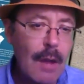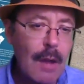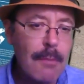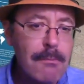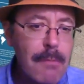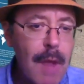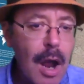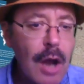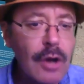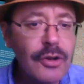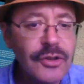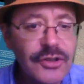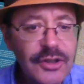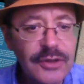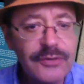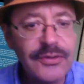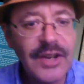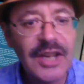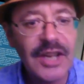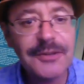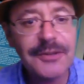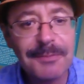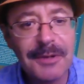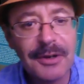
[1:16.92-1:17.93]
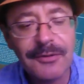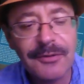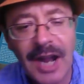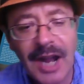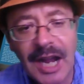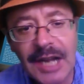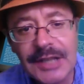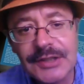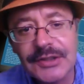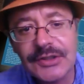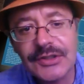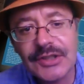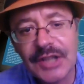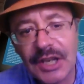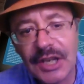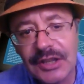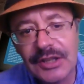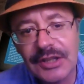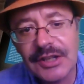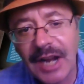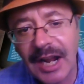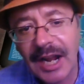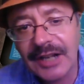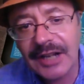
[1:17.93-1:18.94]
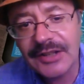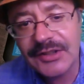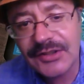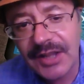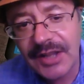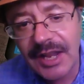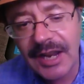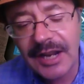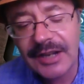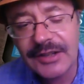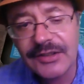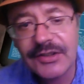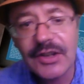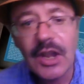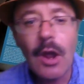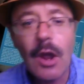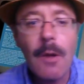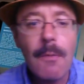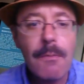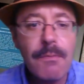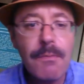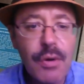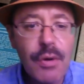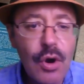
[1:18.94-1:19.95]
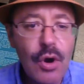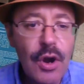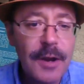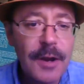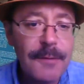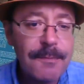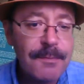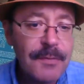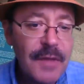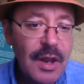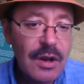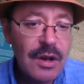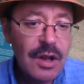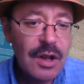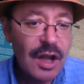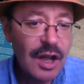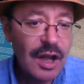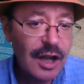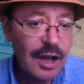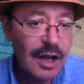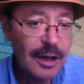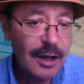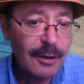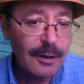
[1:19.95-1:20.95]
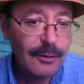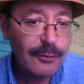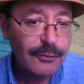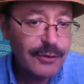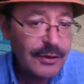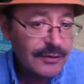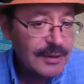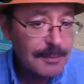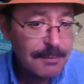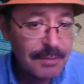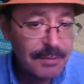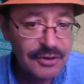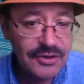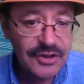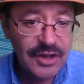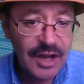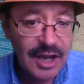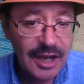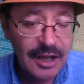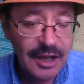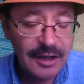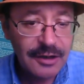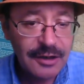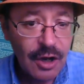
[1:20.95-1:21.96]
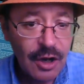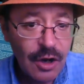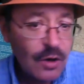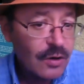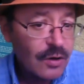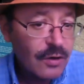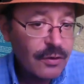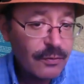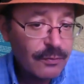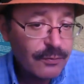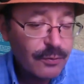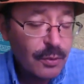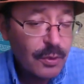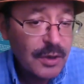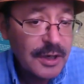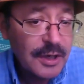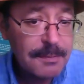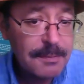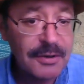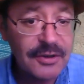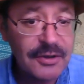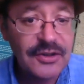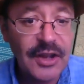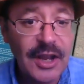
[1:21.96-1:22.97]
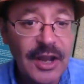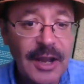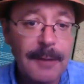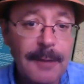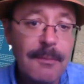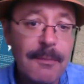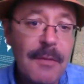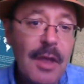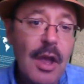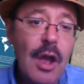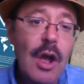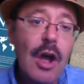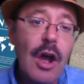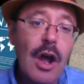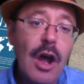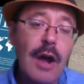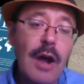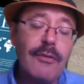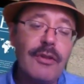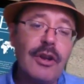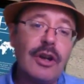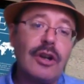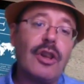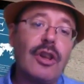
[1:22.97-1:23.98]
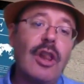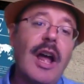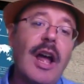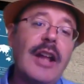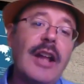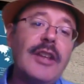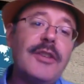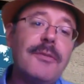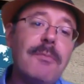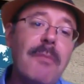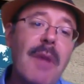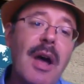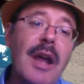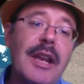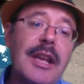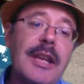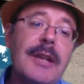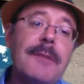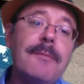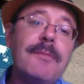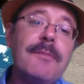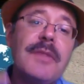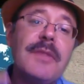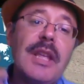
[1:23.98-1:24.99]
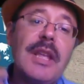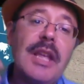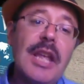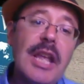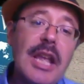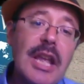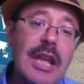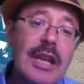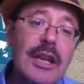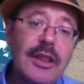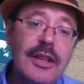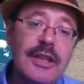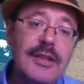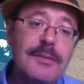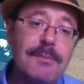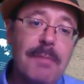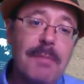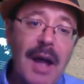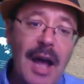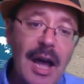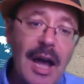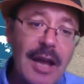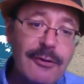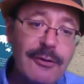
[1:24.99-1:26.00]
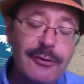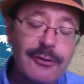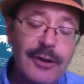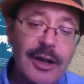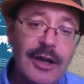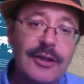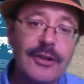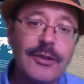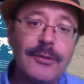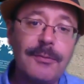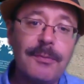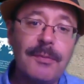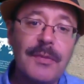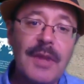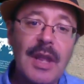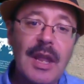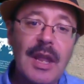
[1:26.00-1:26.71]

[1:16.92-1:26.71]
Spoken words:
Most investment advisors in the United States put 50% or 40% of their clients' money into these bond funds.